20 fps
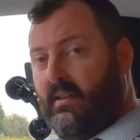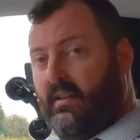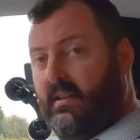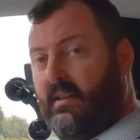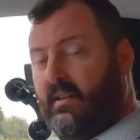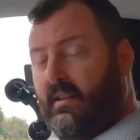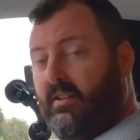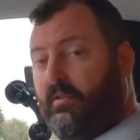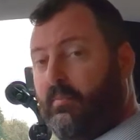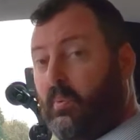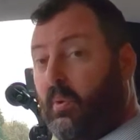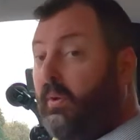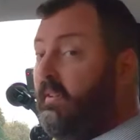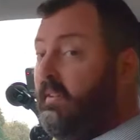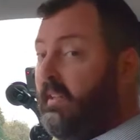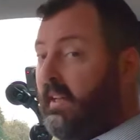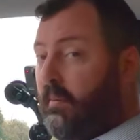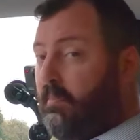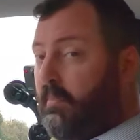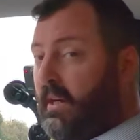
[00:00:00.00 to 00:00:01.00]
At this
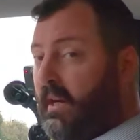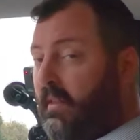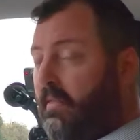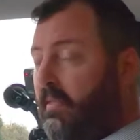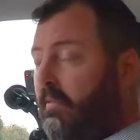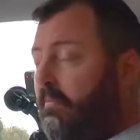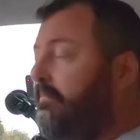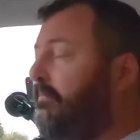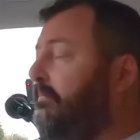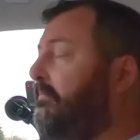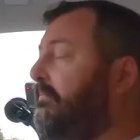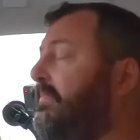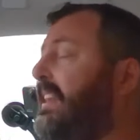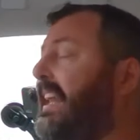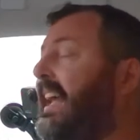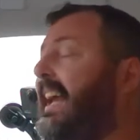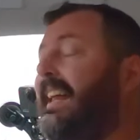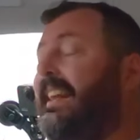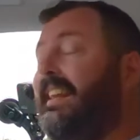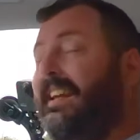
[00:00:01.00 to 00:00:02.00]
point, take a breath,
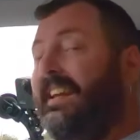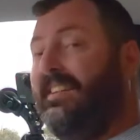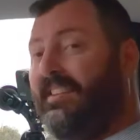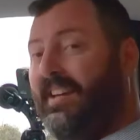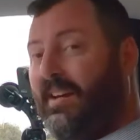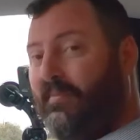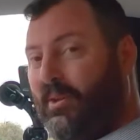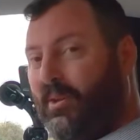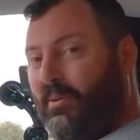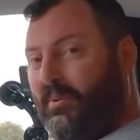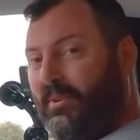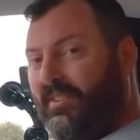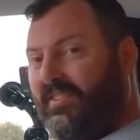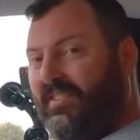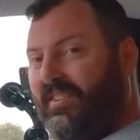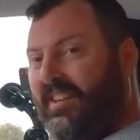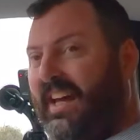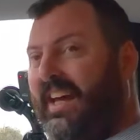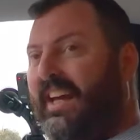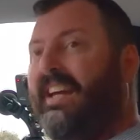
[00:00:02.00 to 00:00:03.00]
and the examiner would
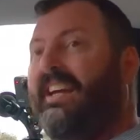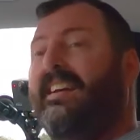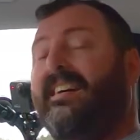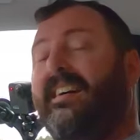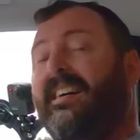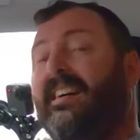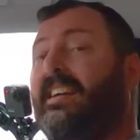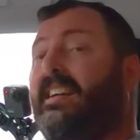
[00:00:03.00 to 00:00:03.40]
say,